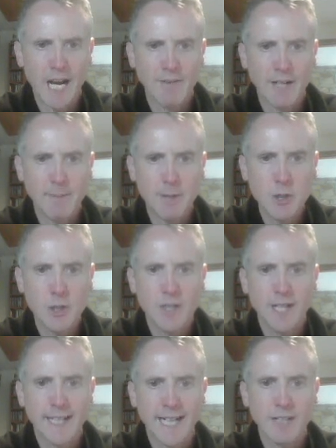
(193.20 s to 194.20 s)

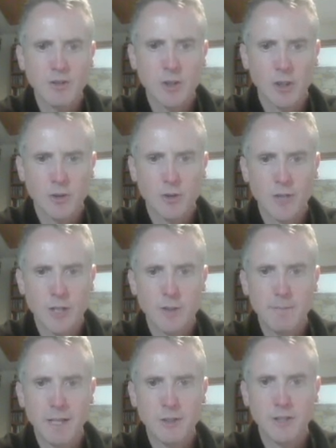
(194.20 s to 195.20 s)
inhibition against concentration
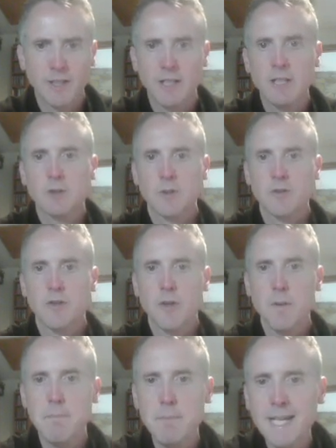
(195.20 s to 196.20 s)
of penicillin. So it's
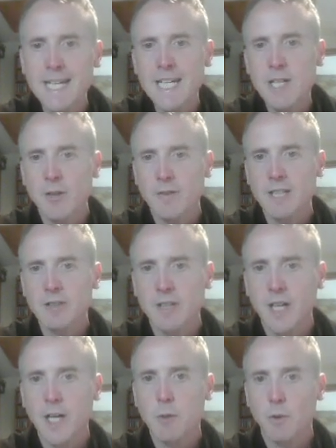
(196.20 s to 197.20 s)
the mean on this
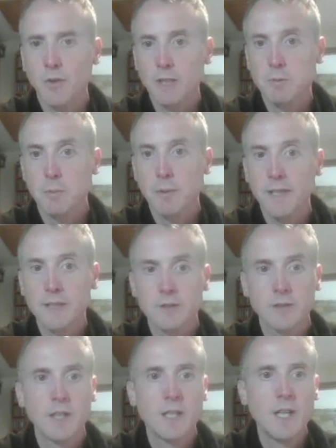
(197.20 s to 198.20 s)
side, 1 decimal
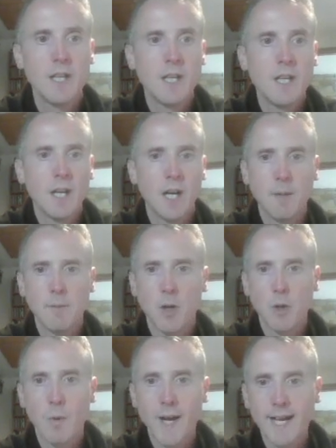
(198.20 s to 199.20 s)
place, on
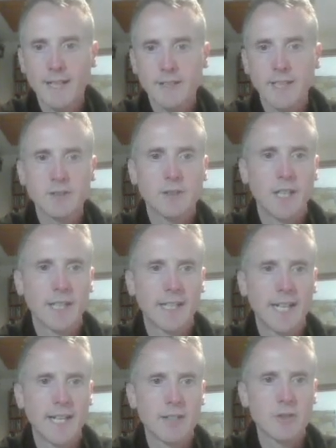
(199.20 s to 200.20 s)
the y-axis
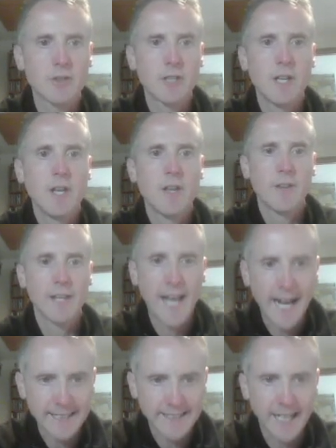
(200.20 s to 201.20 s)
against the
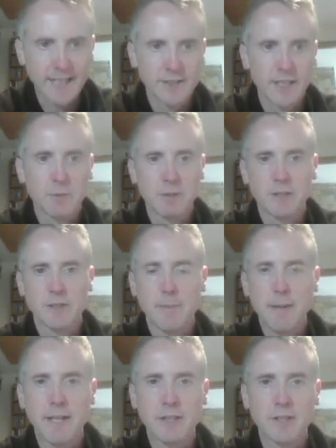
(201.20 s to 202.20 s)
x-axis, which is the
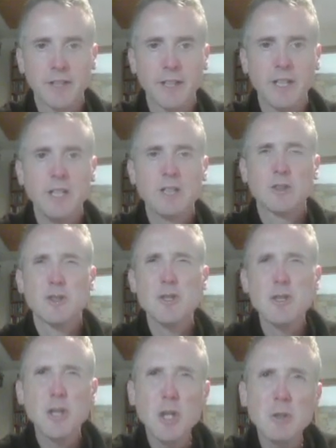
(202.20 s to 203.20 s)
penicillin. So
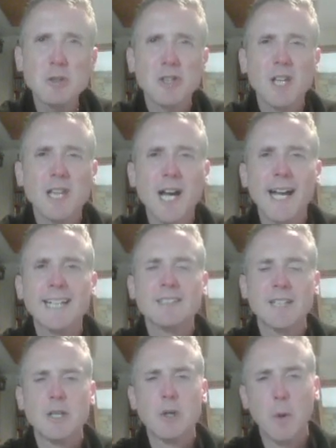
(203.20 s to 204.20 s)
just use the lines
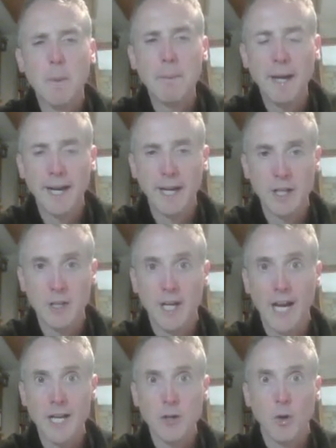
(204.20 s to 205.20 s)
in your page,
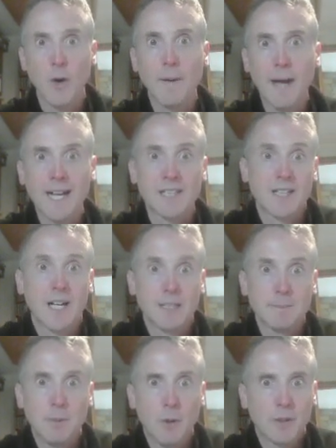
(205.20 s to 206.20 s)
in your
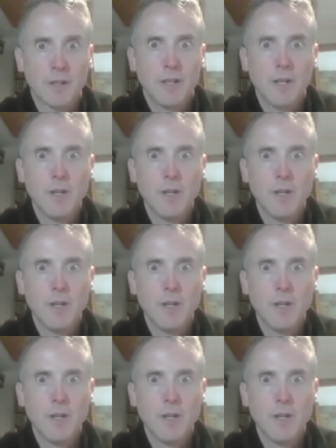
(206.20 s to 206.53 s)
exercise book,